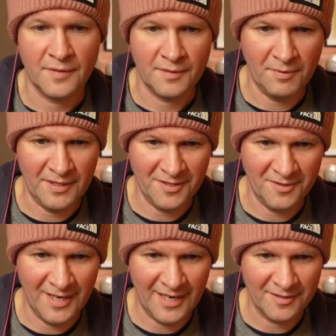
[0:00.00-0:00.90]
It's a bit
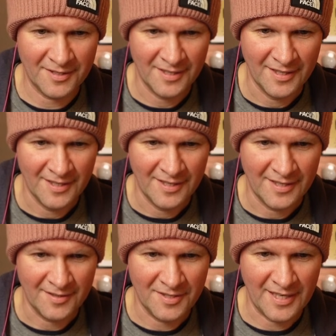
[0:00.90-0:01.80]
too loud.
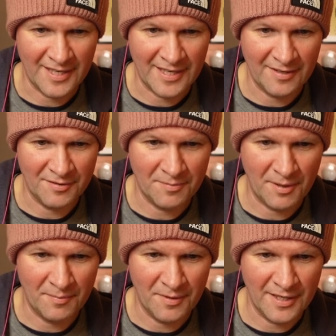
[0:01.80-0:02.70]
Take it down to
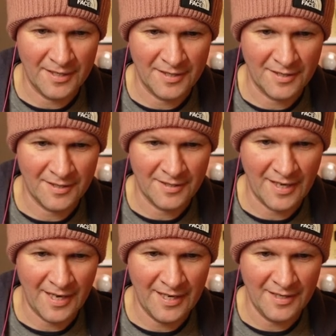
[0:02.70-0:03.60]
about
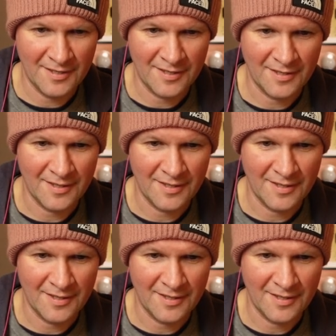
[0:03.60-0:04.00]
-8.